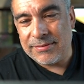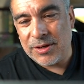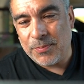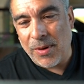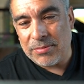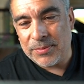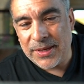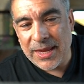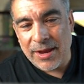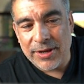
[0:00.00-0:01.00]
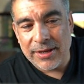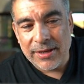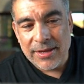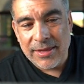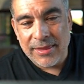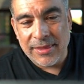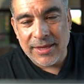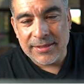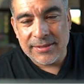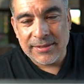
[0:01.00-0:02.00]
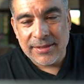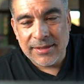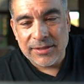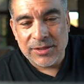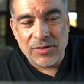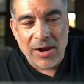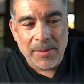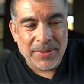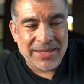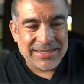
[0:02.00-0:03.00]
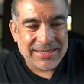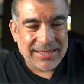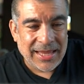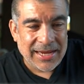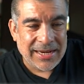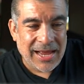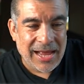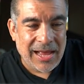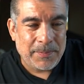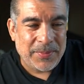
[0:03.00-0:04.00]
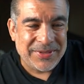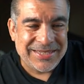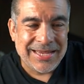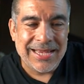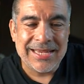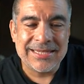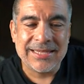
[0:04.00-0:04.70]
You're probably counting this drop in a slight up just a